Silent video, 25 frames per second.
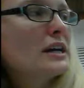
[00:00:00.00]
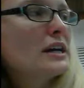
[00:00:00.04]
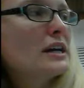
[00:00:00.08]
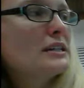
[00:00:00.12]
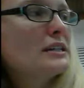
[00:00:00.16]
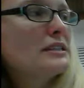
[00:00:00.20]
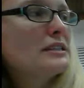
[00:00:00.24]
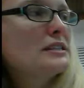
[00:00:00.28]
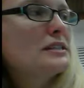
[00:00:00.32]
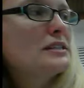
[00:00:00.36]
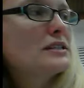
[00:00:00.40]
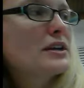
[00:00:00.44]

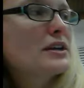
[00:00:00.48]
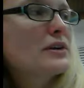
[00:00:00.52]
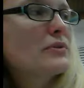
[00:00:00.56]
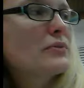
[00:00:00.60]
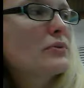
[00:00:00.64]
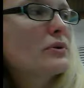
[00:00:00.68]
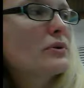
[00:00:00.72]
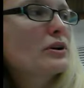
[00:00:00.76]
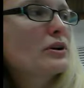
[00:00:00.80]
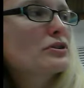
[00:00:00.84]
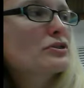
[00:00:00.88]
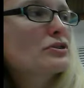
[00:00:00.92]
Instant
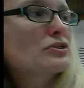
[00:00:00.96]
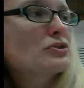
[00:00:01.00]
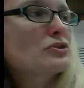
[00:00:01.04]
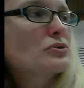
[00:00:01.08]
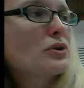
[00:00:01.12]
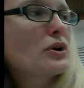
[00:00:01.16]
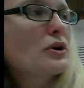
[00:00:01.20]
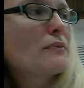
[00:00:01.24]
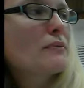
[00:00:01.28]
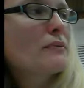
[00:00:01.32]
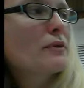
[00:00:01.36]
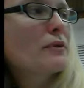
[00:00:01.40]
winter
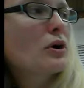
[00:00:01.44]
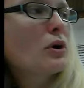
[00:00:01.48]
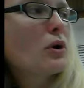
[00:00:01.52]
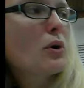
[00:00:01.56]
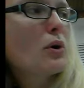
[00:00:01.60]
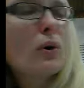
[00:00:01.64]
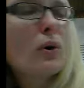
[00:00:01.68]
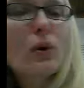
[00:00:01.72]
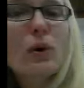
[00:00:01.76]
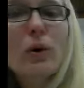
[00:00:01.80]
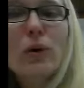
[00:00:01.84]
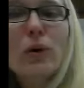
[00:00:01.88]
storm,
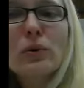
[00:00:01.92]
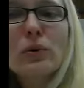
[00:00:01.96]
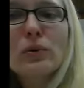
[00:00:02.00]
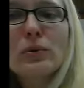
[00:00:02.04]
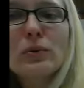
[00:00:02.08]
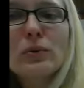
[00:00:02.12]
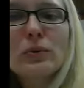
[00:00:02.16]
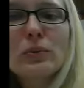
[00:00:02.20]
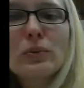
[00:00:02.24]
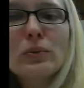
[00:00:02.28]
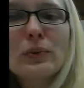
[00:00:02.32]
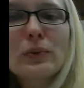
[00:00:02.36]
cold,
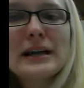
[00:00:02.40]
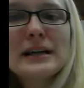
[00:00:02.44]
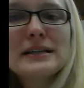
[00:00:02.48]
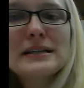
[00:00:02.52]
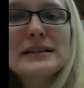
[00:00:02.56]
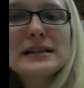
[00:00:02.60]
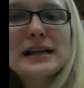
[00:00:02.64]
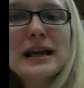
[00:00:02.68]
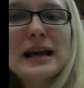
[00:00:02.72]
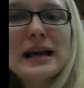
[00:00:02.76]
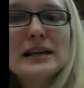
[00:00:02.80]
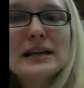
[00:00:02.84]

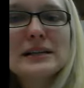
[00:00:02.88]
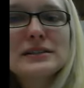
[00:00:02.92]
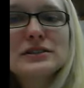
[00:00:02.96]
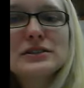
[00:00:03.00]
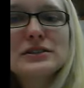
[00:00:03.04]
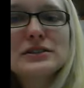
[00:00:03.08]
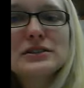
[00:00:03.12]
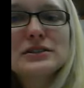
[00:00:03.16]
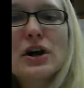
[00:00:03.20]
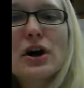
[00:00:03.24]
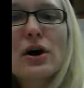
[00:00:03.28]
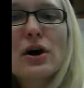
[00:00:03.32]
wind, and
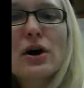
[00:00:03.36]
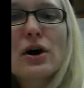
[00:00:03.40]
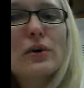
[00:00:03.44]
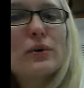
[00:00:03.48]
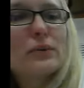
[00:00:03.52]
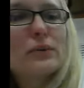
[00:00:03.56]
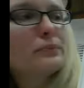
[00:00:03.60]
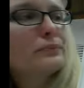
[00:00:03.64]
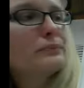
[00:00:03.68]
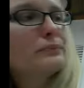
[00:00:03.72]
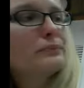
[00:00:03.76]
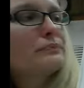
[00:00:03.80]

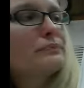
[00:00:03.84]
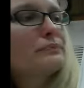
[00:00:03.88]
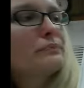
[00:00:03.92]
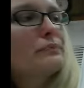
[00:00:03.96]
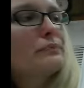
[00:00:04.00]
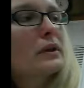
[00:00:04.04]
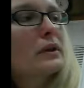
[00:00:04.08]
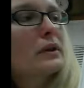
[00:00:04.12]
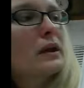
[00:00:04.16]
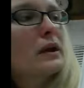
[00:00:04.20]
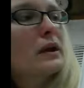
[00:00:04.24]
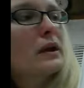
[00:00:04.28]
snow.
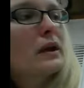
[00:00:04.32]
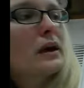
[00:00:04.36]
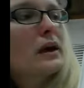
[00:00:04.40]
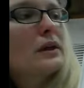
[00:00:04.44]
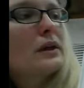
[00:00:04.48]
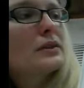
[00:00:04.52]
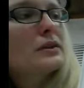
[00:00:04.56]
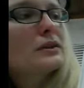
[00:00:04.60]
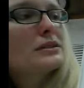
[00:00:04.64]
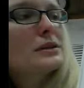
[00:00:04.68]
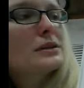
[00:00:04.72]
The